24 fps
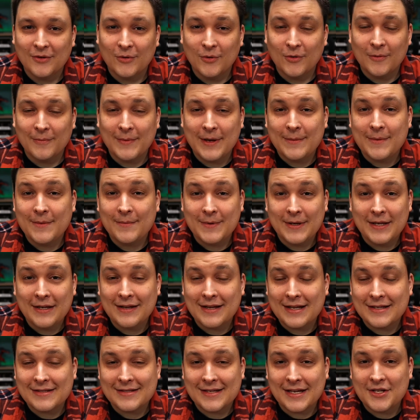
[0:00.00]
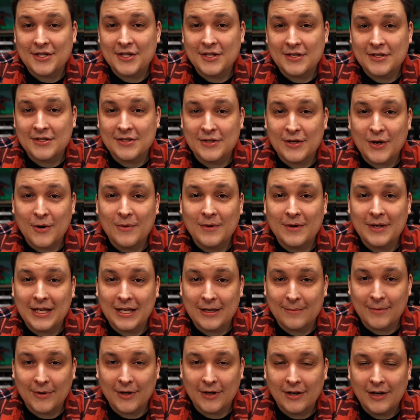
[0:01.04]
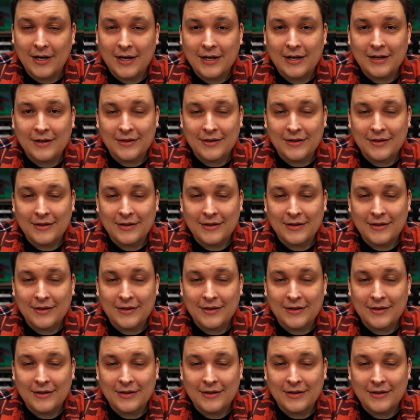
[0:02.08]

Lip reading: or maybe being that session's note keeper.